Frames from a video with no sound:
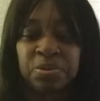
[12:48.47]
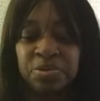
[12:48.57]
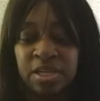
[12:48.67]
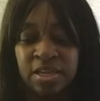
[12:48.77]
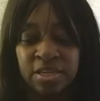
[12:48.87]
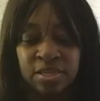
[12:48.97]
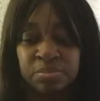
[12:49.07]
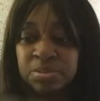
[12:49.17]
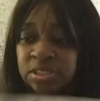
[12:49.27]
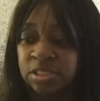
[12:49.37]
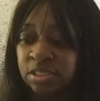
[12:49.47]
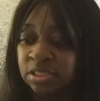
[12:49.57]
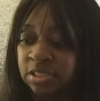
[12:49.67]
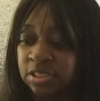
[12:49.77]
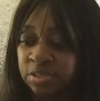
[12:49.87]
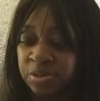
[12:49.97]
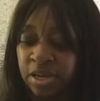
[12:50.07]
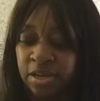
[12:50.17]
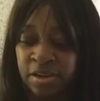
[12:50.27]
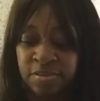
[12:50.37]
with K-cups, good, because that's what I
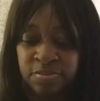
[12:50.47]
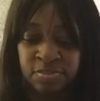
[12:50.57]
have.